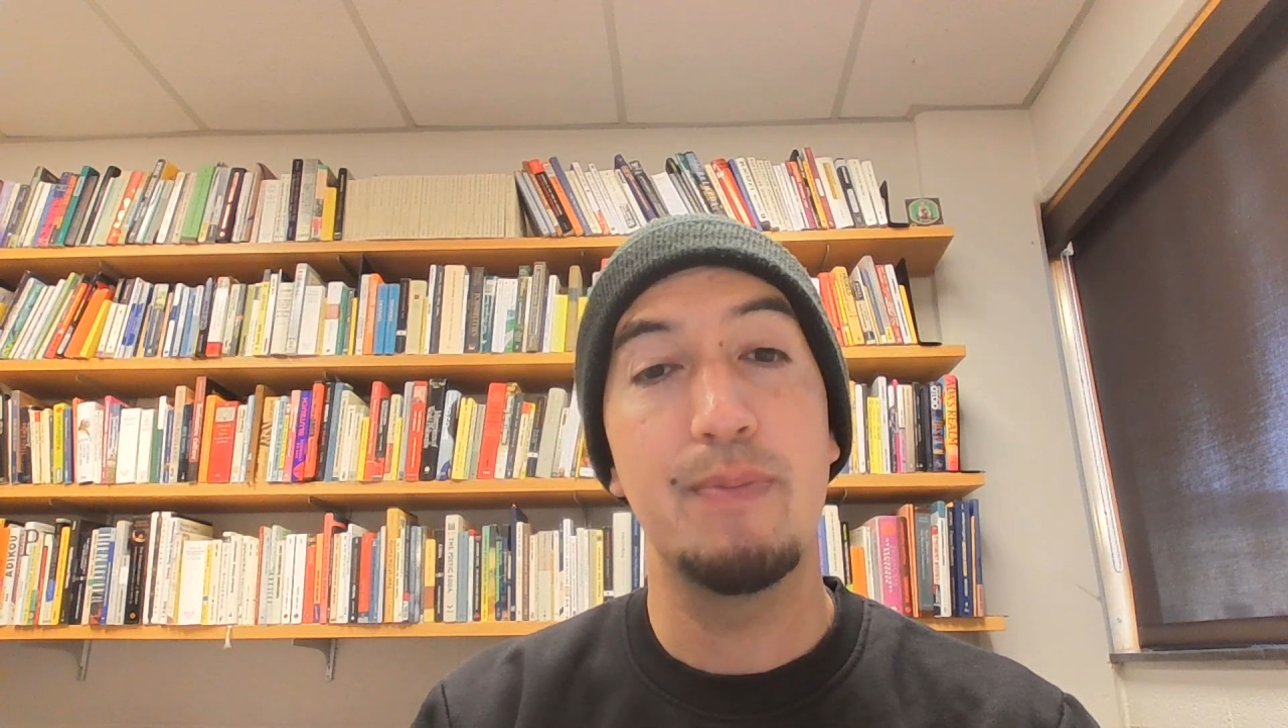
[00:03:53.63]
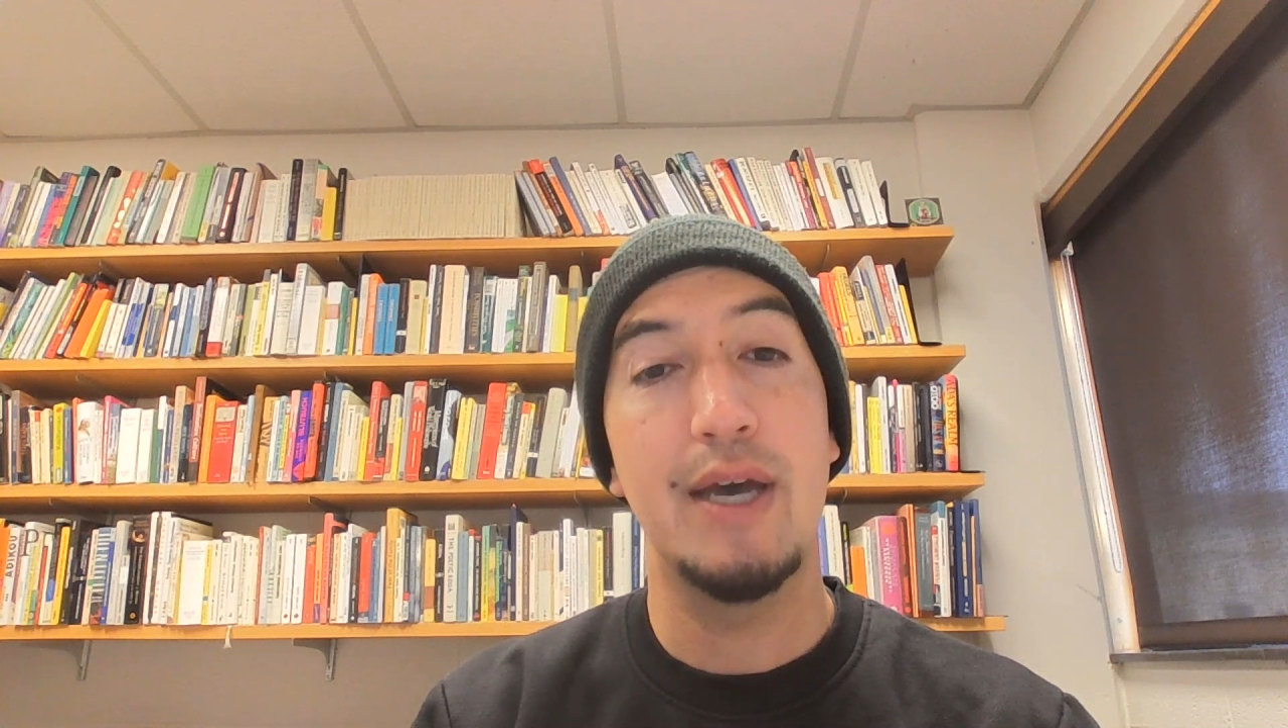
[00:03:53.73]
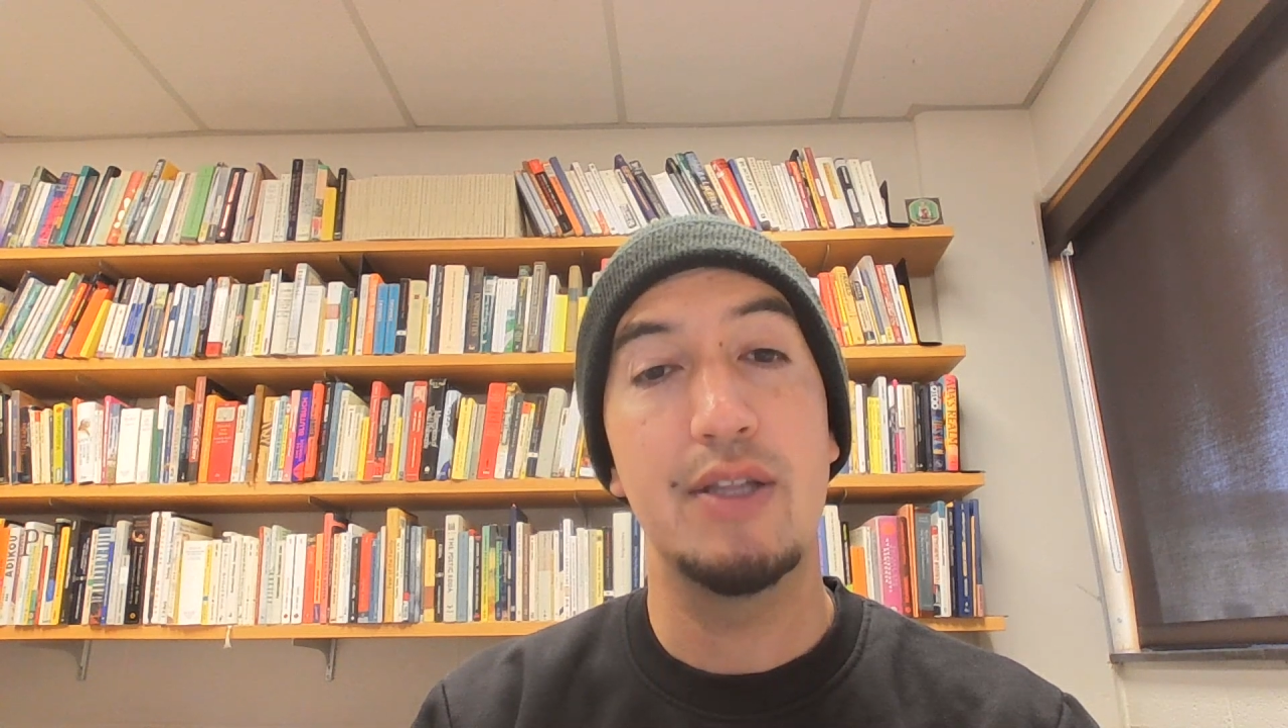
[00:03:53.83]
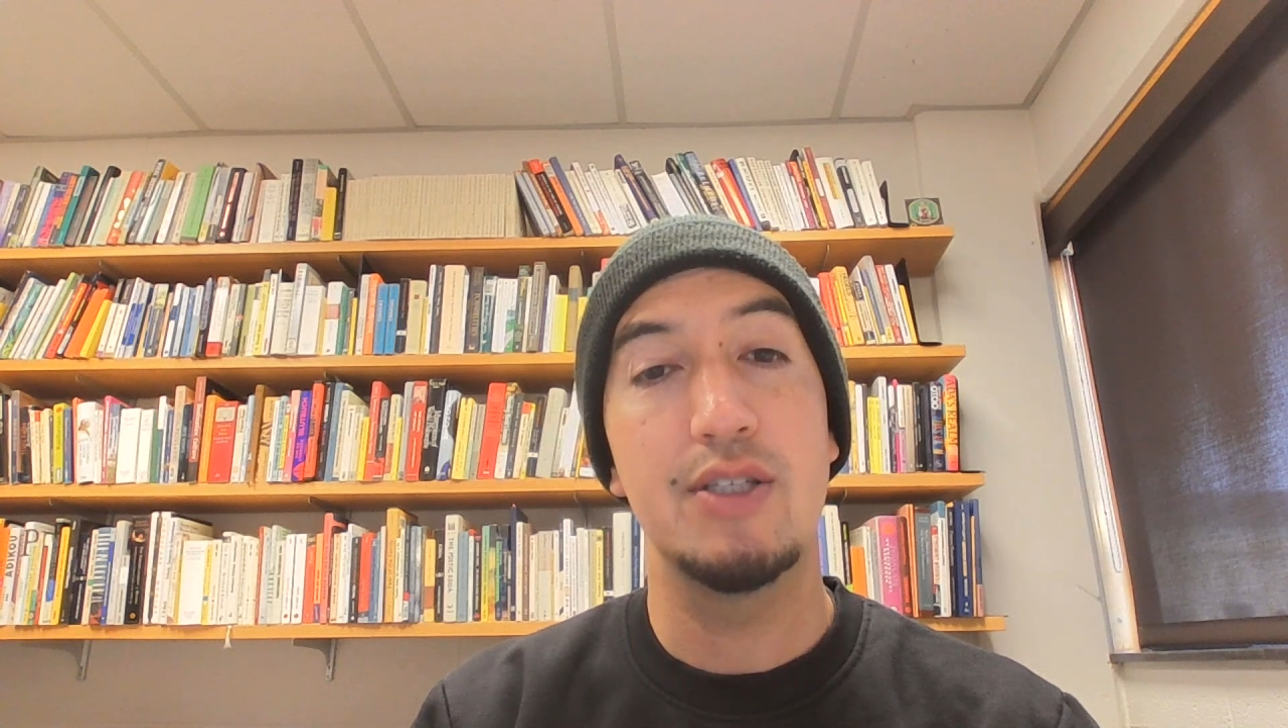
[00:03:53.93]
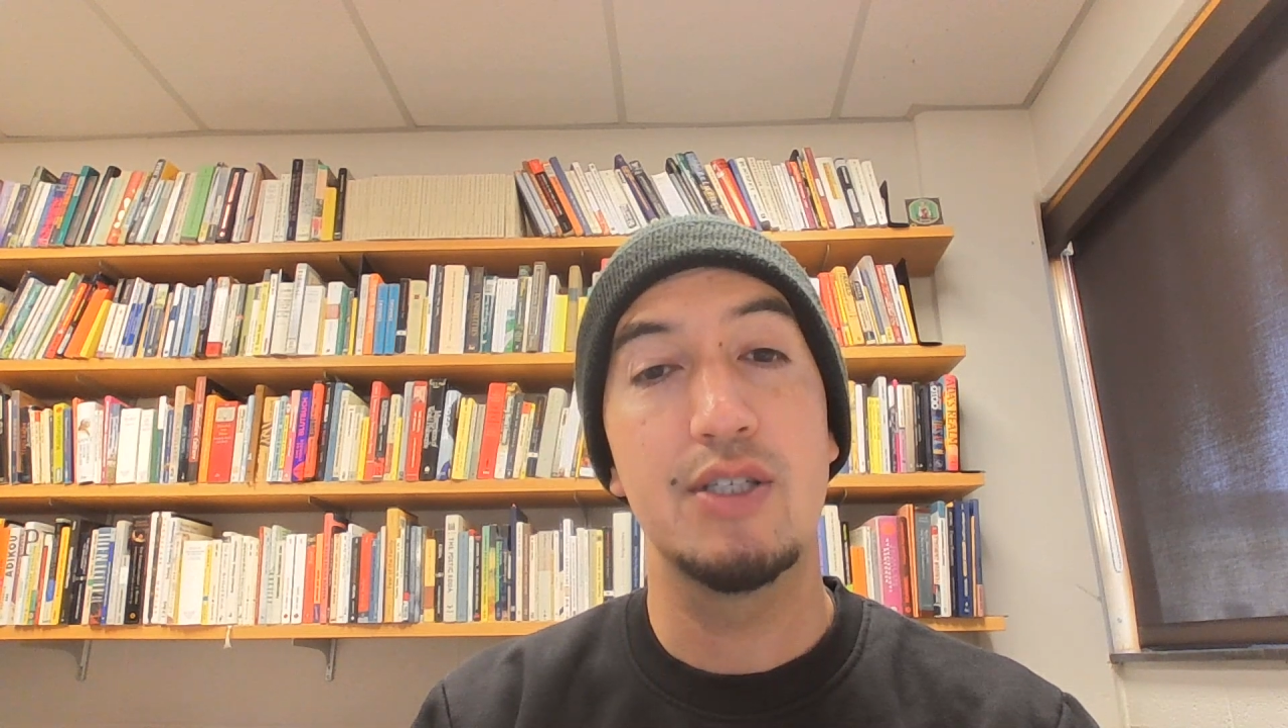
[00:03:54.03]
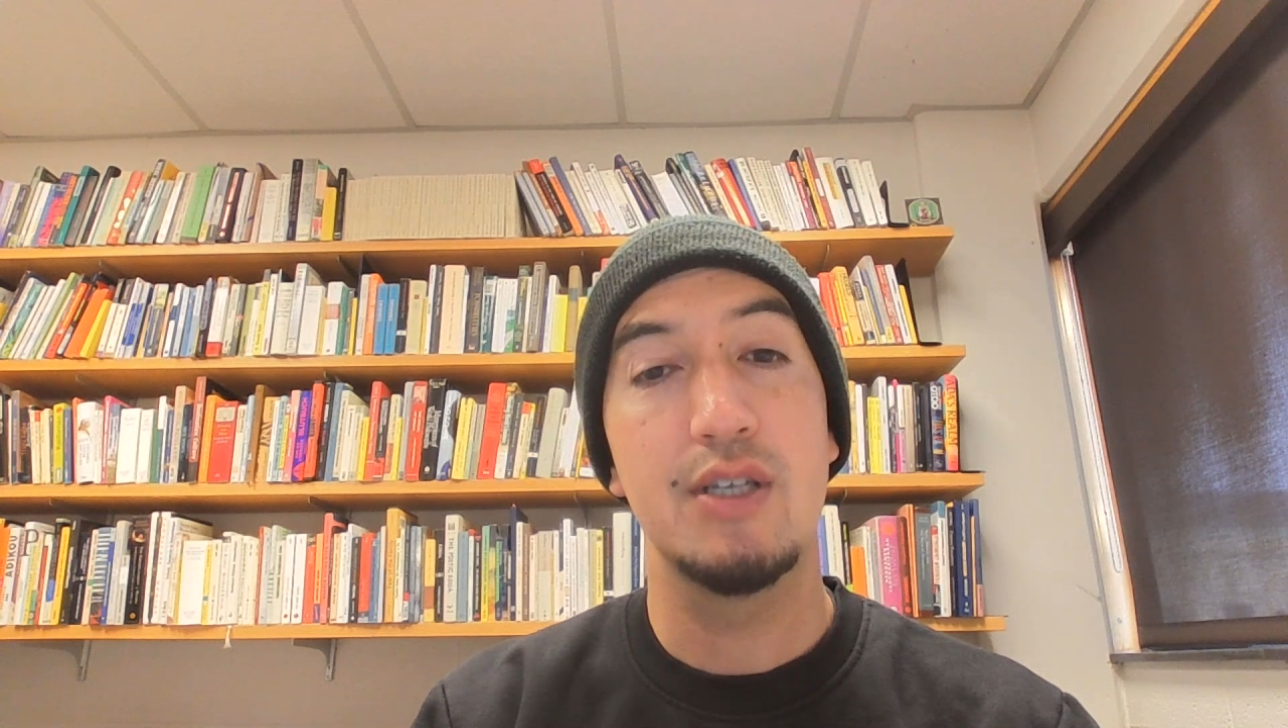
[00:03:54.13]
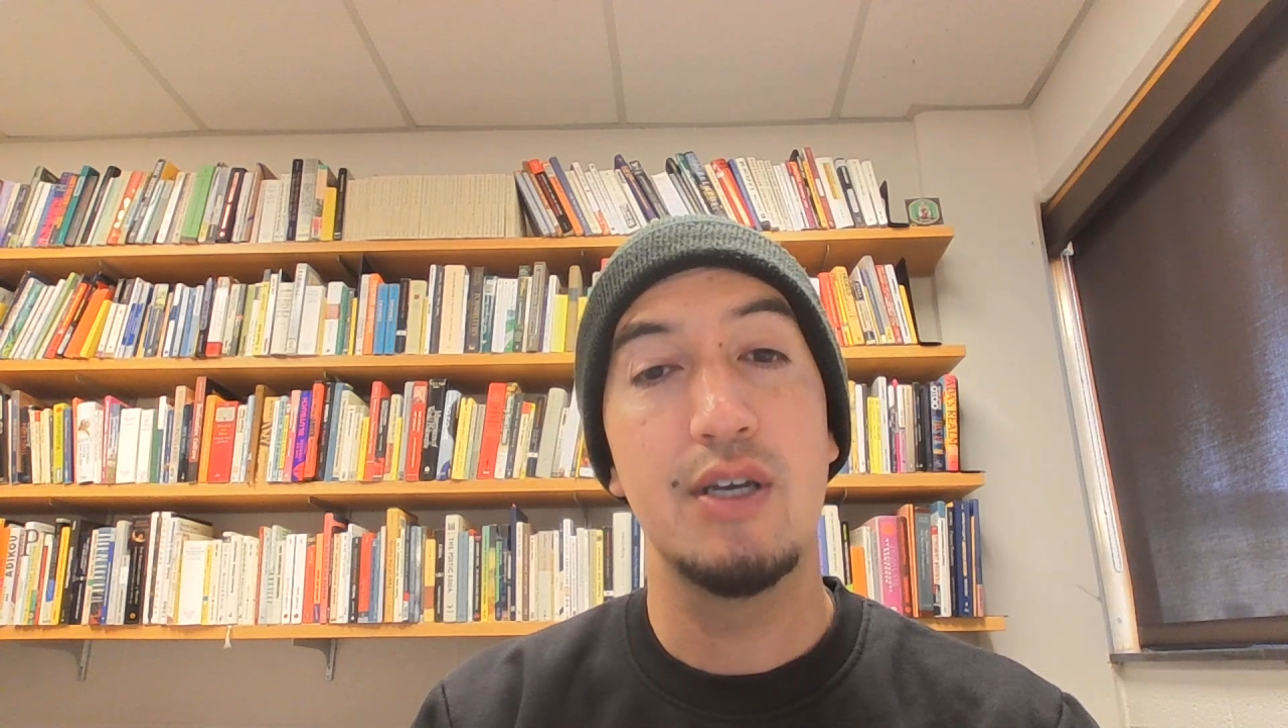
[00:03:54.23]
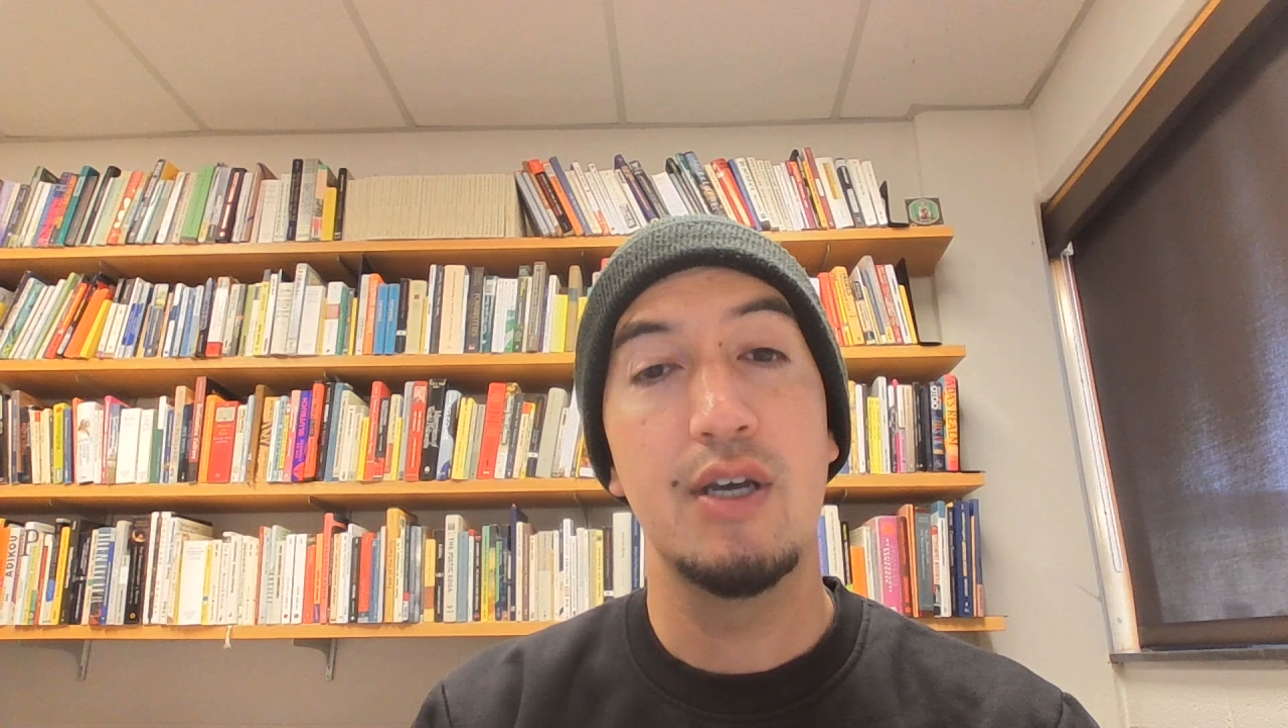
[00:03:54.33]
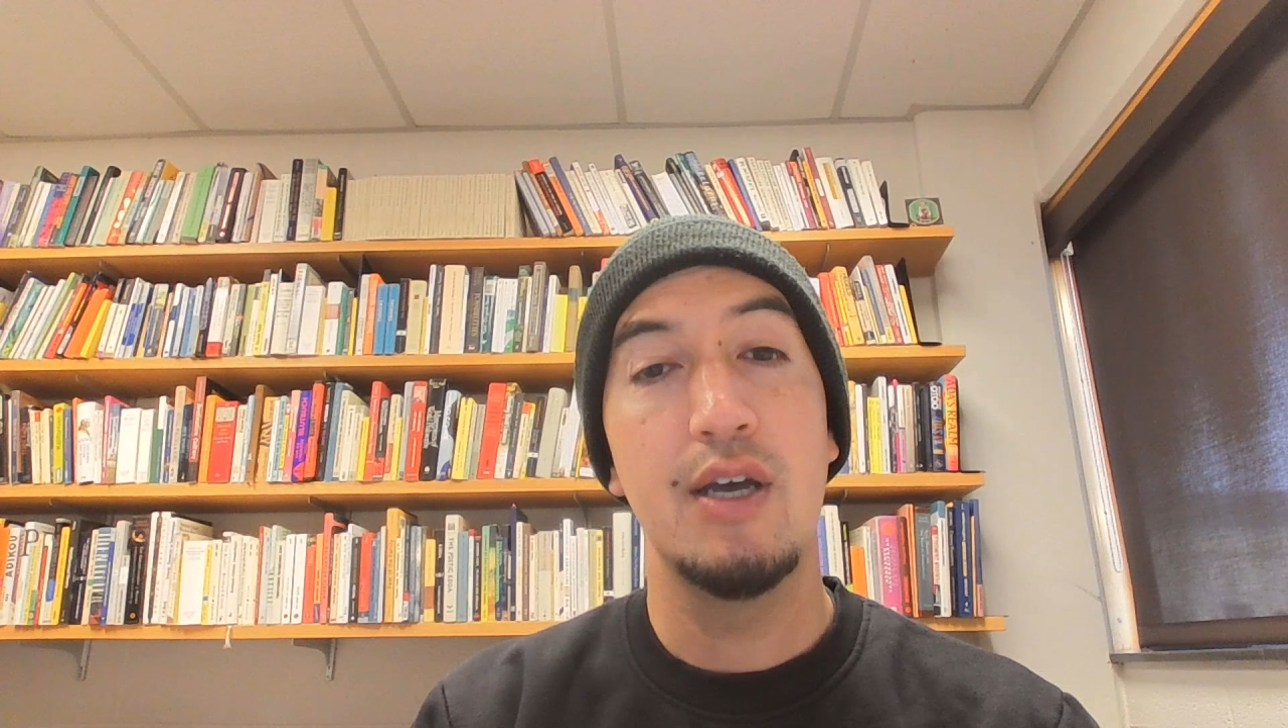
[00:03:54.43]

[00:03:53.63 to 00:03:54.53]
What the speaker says: beds.